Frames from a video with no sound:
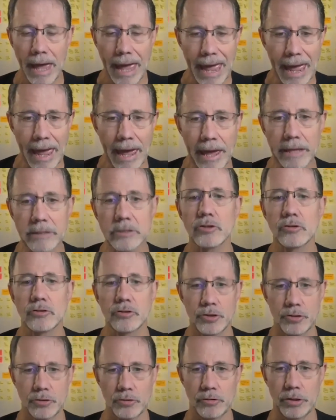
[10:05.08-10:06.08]
agile
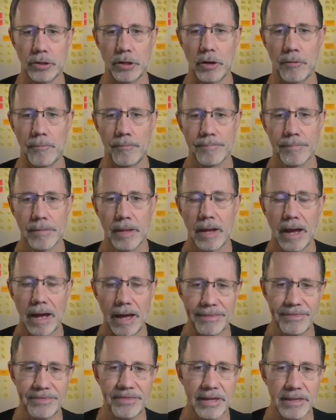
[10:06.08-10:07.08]
studio. I
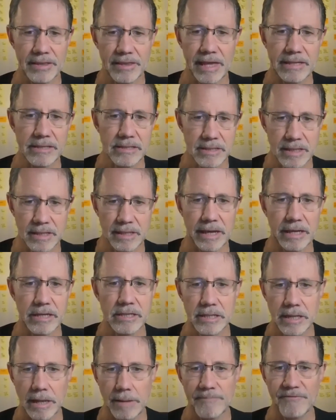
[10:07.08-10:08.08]
think that's the next
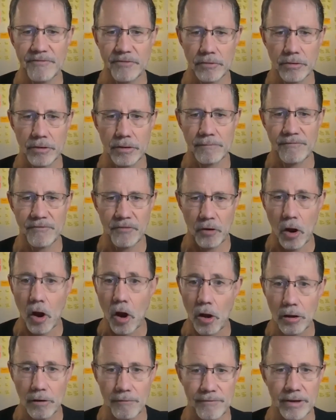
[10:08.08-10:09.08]
step for
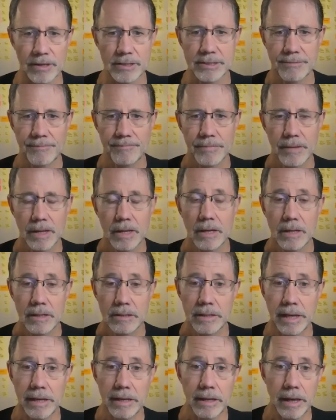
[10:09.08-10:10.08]
all of us.
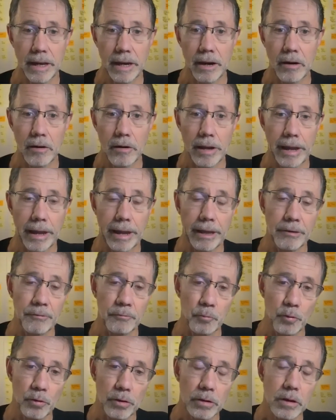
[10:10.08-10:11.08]
Take care,
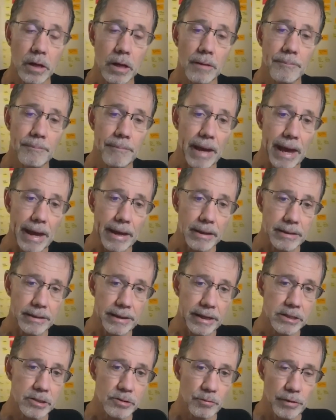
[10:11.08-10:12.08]
and we'll come back
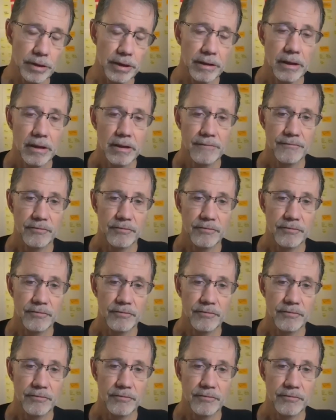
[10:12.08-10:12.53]
next week for